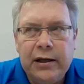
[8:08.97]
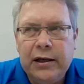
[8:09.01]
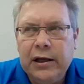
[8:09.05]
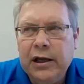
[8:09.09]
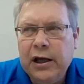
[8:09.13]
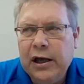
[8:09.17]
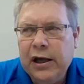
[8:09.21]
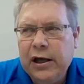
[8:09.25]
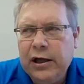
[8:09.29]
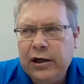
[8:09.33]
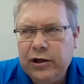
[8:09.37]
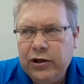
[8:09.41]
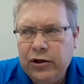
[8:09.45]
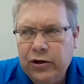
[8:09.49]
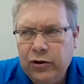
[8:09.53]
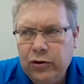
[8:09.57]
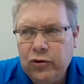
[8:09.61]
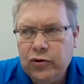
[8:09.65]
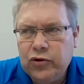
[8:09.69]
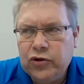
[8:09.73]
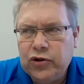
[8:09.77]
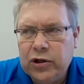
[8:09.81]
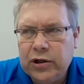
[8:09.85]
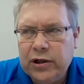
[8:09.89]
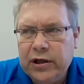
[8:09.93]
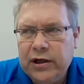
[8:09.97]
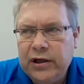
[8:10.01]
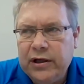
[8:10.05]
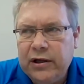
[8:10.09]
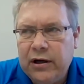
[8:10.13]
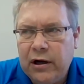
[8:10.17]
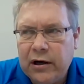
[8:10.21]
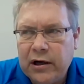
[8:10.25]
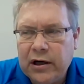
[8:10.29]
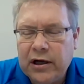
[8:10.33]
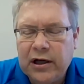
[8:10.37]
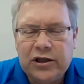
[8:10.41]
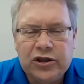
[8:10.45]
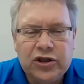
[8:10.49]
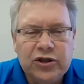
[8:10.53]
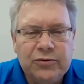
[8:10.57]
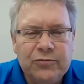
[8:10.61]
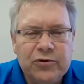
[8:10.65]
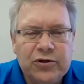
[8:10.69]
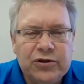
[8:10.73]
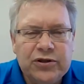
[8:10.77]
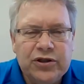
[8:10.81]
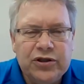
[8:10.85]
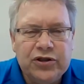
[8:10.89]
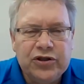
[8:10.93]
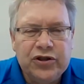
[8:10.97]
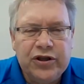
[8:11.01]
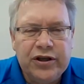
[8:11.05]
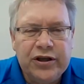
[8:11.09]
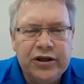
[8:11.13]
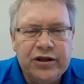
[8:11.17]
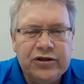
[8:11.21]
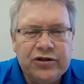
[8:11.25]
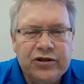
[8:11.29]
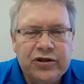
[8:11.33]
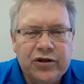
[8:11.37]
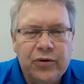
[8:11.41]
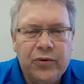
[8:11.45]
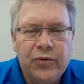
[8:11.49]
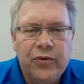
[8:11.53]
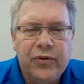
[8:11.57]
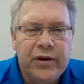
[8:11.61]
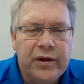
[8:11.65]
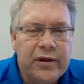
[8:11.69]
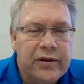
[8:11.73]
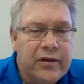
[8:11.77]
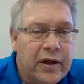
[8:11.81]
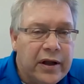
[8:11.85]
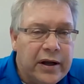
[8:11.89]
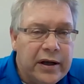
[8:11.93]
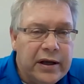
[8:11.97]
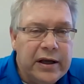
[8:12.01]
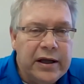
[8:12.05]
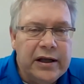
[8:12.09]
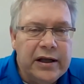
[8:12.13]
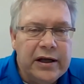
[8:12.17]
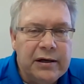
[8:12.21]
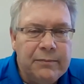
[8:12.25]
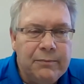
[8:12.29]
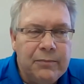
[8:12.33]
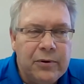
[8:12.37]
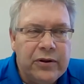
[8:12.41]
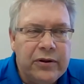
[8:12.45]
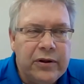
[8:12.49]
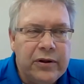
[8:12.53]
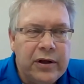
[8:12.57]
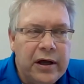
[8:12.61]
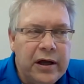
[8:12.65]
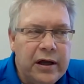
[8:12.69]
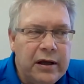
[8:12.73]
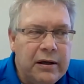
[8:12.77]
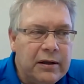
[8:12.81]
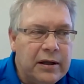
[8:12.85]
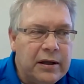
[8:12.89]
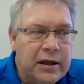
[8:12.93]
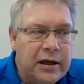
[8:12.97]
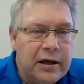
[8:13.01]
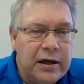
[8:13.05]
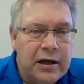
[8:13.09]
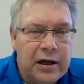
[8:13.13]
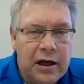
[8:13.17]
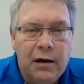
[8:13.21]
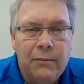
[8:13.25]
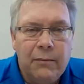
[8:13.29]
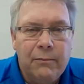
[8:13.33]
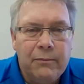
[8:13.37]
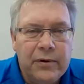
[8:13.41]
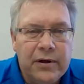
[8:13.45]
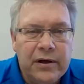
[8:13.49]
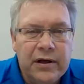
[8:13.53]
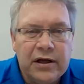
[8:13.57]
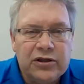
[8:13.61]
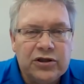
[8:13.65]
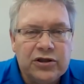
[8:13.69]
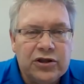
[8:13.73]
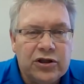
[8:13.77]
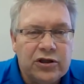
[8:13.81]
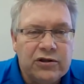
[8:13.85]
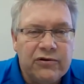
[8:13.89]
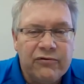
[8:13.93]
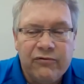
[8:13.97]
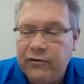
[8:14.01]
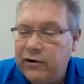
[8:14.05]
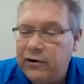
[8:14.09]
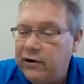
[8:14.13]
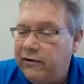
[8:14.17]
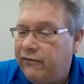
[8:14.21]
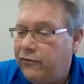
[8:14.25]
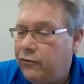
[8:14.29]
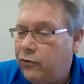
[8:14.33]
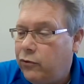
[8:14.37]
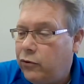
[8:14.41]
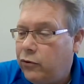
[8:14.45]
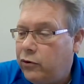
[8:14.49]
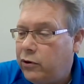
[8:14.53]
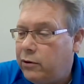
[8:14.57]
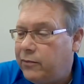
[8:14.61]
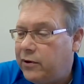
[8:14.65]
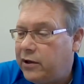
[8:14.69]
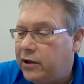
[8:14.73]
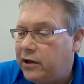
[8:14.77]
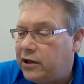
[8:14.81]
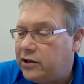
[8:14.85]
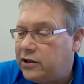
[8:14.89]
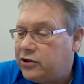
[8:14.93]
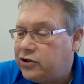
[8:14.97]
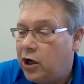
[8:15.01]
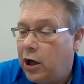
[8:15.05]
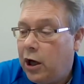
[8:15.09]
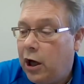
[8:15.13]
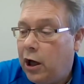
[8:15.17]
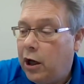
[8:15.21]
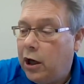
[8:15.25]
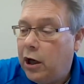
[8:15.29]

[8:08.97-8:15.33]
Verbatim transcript: And usually, our customers customers engineers don't think they need it but they they come because there's free food and because